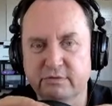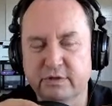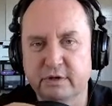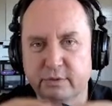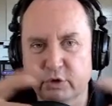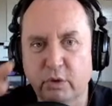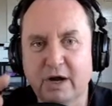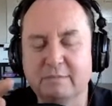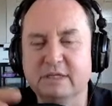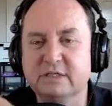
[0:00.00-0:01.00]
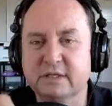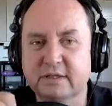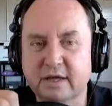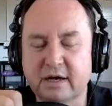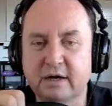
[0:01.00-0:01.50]
of the requirements,
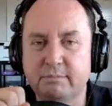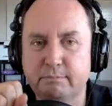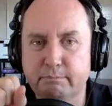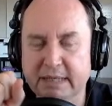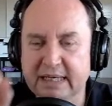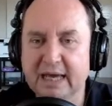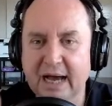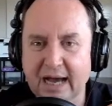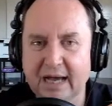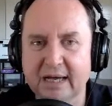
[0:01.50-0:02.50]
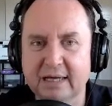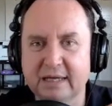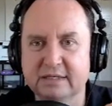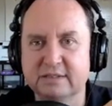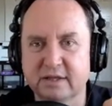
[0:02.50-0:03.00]
their PI
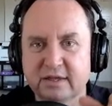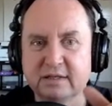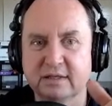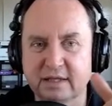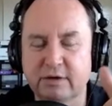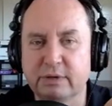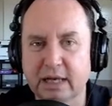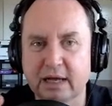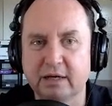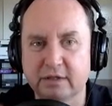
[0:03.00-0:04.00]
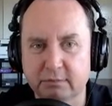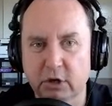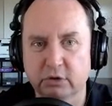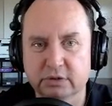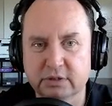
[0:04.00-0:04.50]
is the thing that they rely on the
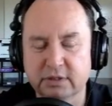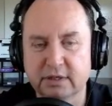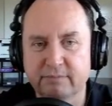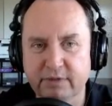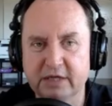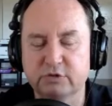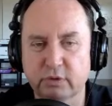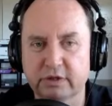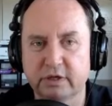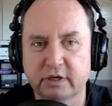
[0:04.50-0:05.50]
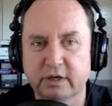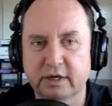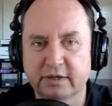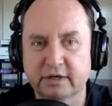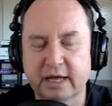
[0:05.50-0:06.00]
most. That's what they're
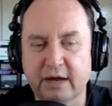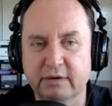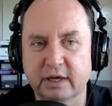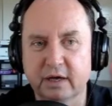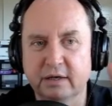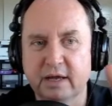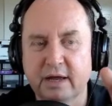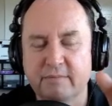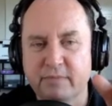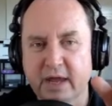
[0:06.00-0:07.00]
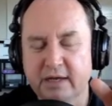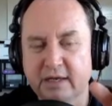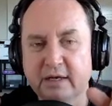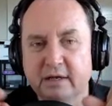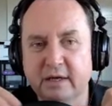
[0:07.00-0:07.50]
they're counting on. And
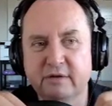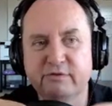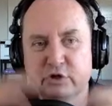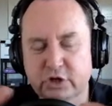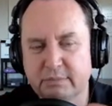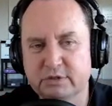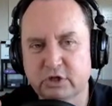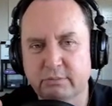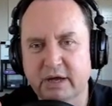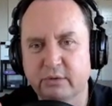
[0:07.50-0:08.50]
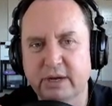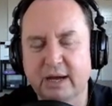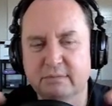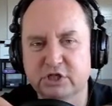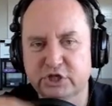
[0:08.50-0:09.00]
in a in a future episode, by the way,
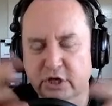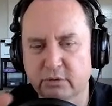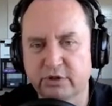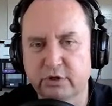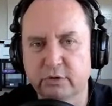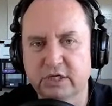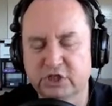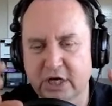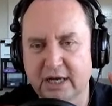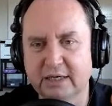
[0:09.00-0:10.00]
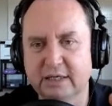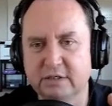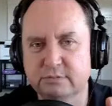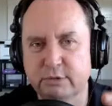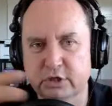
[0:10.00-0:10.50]
I'm going to share with you a
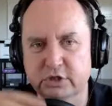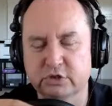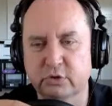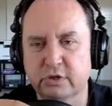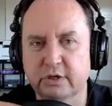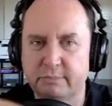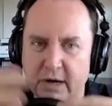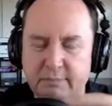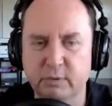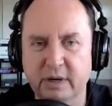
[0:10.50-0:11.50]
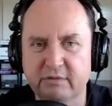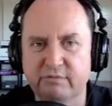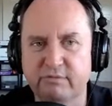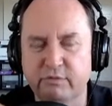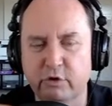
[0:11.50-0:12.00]
Chinese purchase order, a proper way to
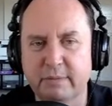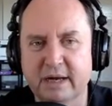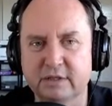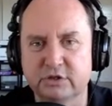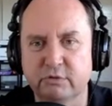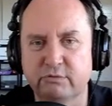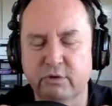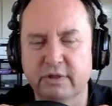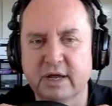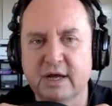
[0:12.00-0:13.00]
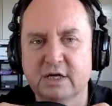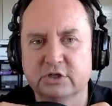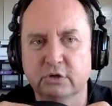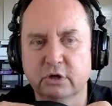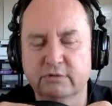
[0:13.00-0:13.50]
format, and so forth.
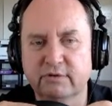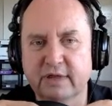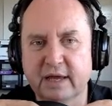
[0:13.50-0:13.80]
So look for